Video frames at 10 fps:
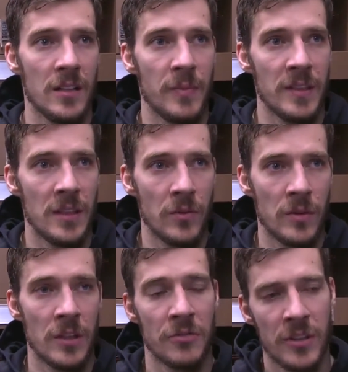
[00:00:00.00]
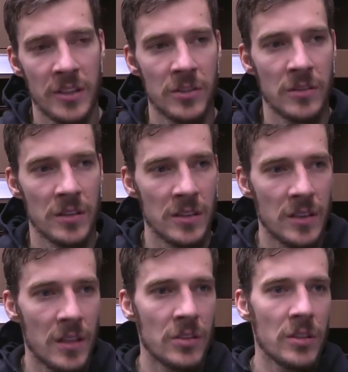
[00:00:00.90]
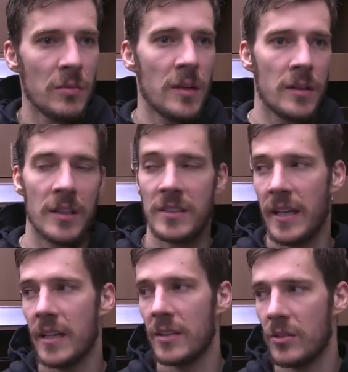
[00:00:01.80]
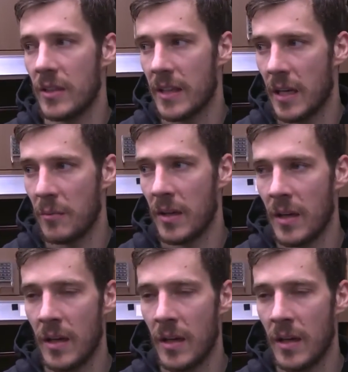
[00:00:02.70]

Especially this first unit is dangerous, but the second unit came